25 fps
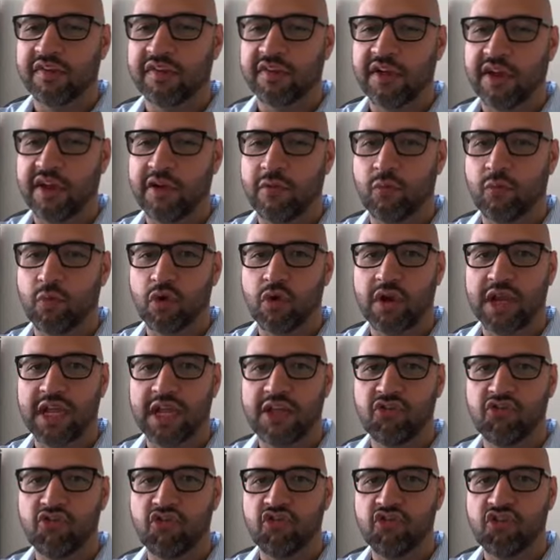all of a sudden
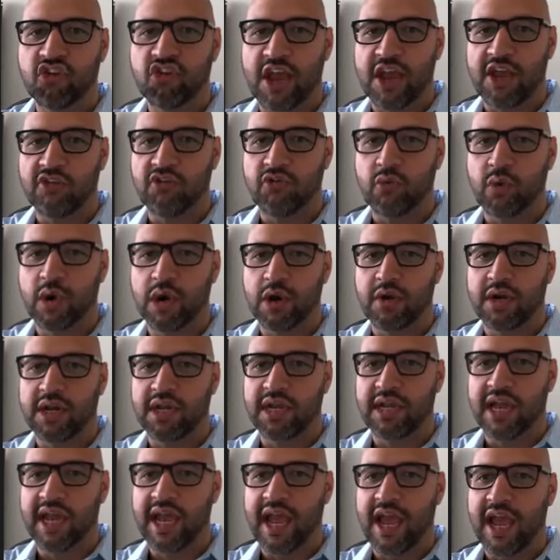we're in
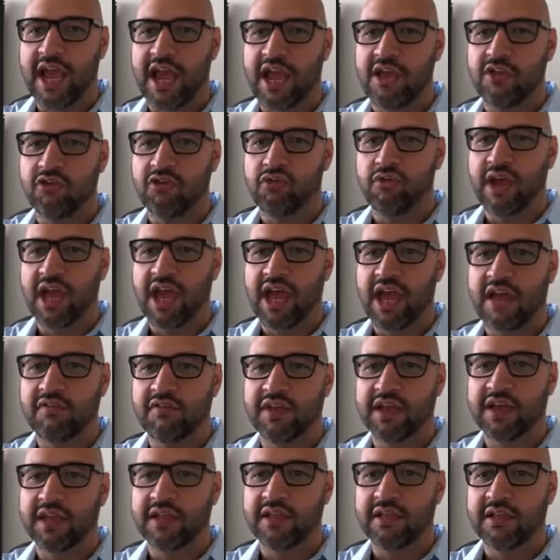January and you
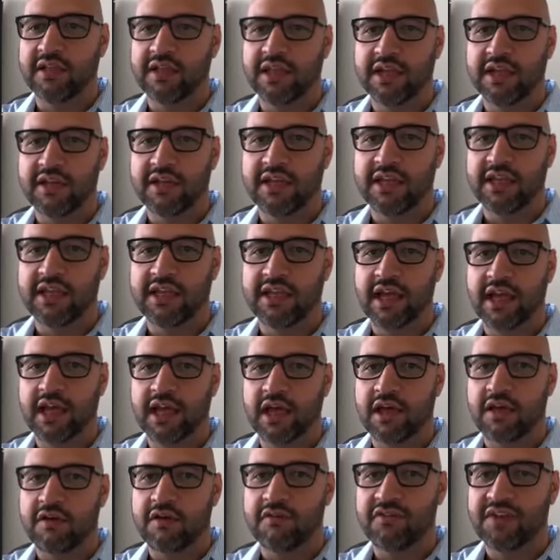have a litany
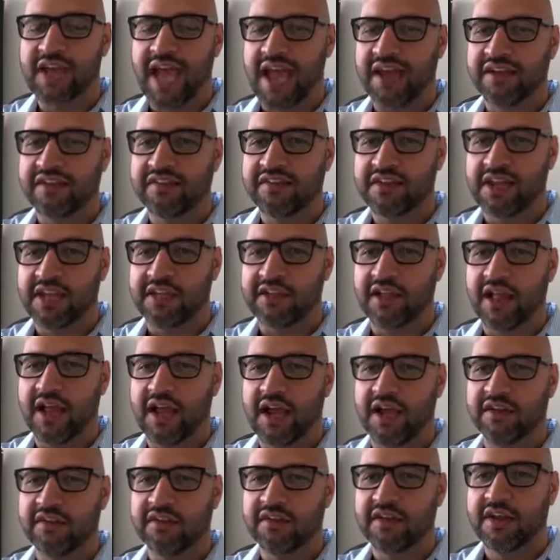of tax
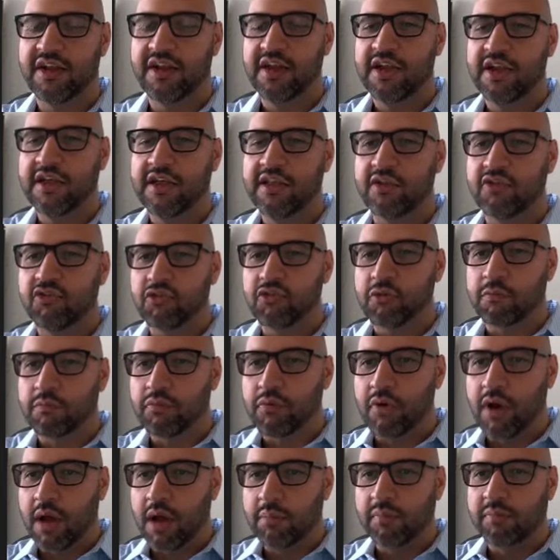deadlines that
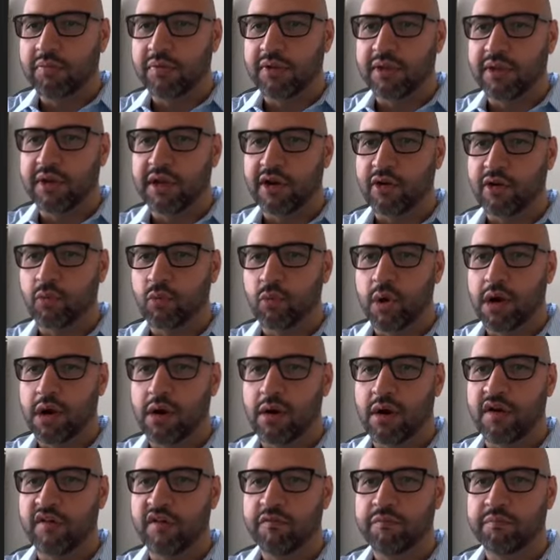you're probably not
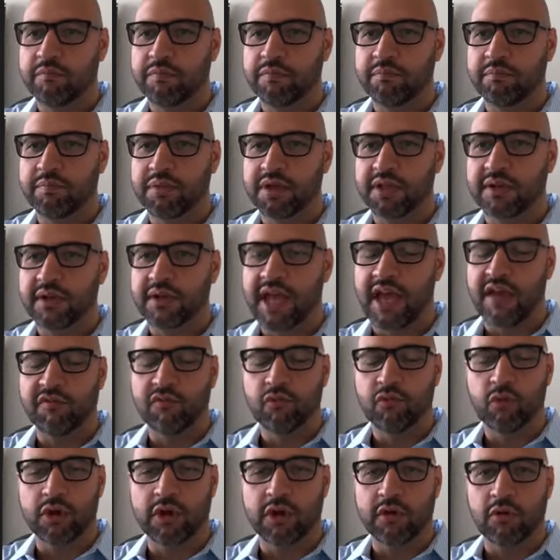aware of, but
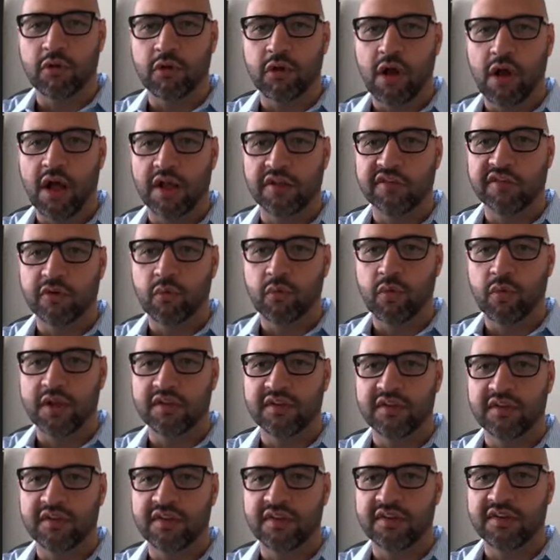have critical
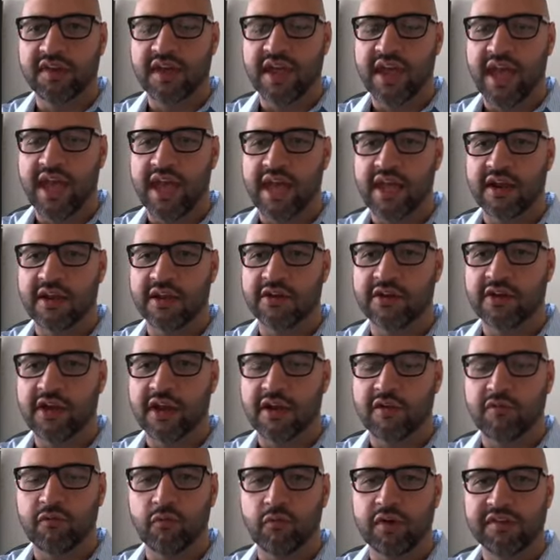consequences and
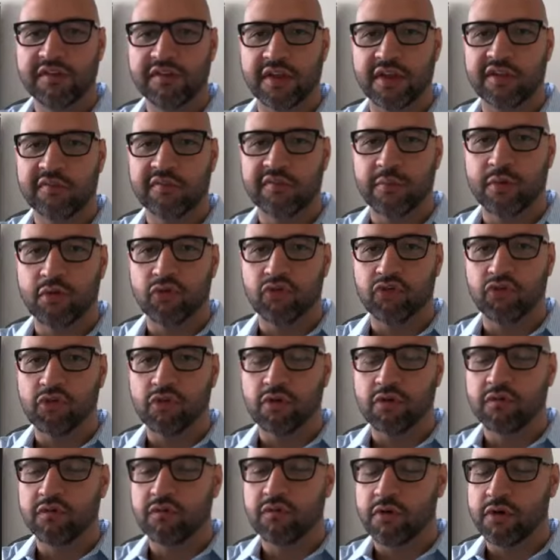a ton of risk
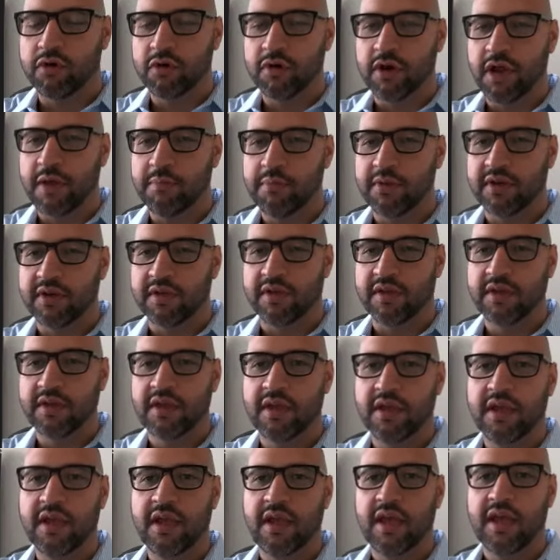exposure for your
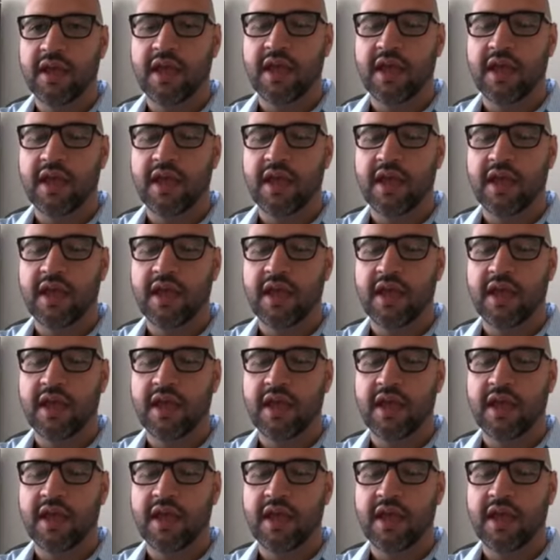company.